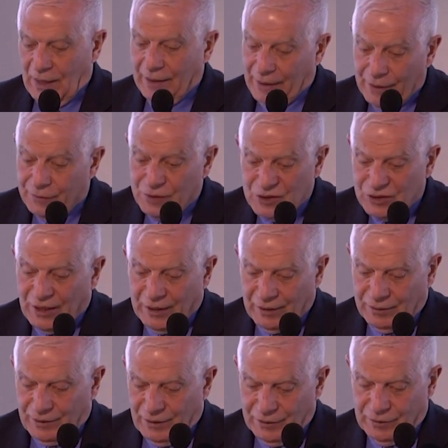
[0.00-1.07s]
And I
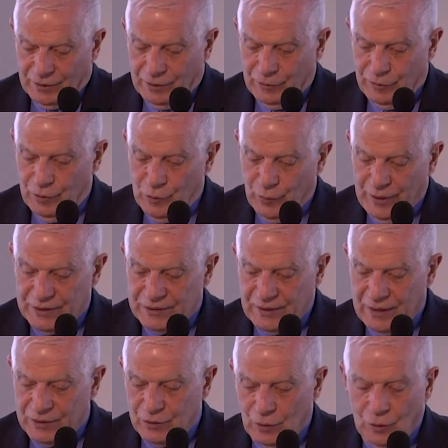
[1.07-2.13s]
understand that uh, the U S
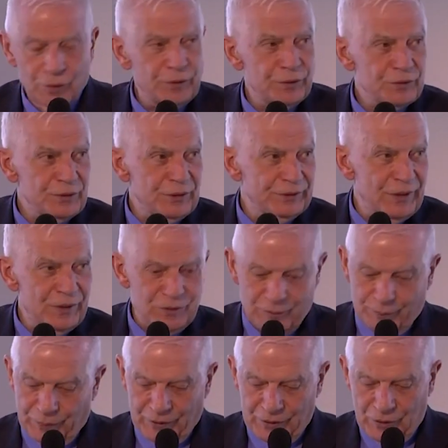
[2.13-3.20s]
has other
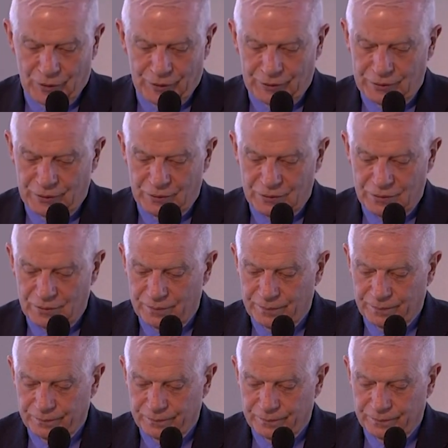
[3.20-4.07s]
strategic priorities.